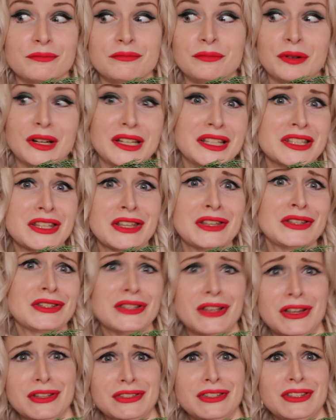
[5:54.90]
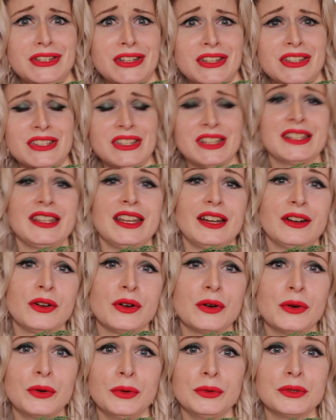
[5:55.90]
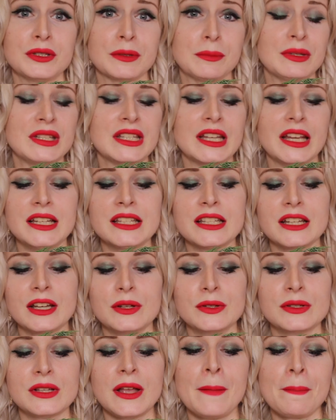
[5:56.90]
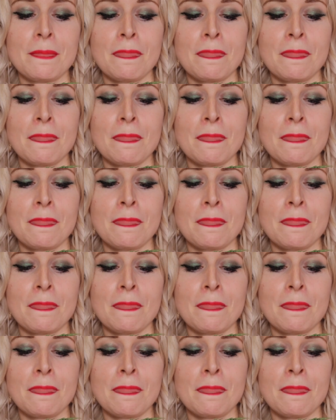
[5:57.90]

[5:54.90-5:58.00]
Prince sausages as they're called, some potatoes